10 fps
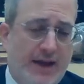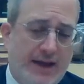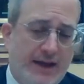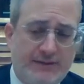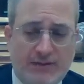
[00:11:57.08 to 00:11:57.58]

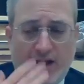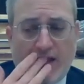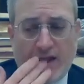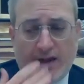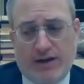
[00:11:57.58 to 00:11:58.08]
And
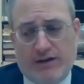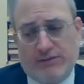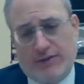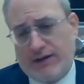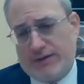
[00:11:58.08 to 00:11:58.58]

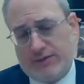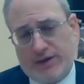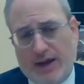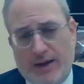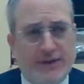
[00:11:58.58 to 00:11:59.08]

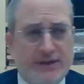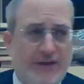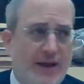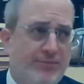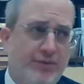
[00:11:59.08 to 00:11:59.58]
the Emek
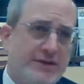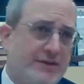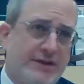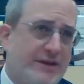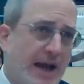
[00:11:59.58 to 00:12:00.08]
Davar
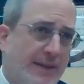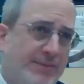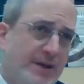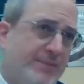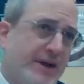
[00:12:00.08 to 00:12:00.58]
breaches the
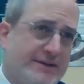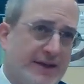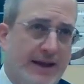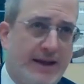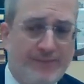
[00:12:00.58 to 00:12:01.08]
topic by
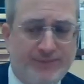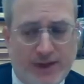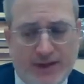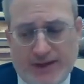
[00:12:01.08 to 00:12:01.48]
saying